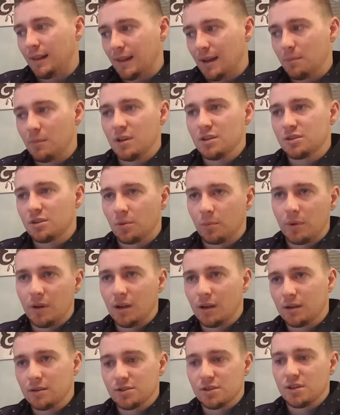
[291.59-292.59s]
that means they're
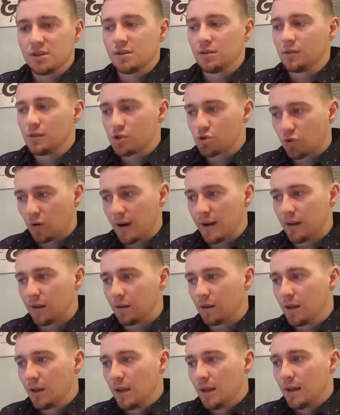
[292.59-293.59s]
being consistently
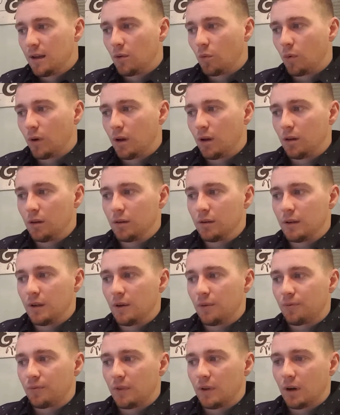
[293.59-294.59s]
traded. Well,
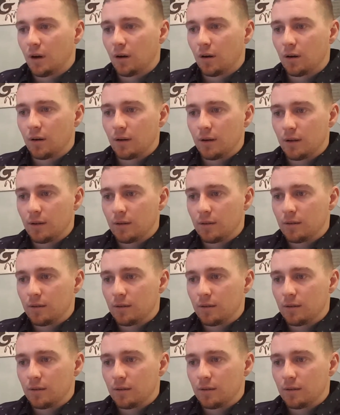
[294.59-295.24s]
if they're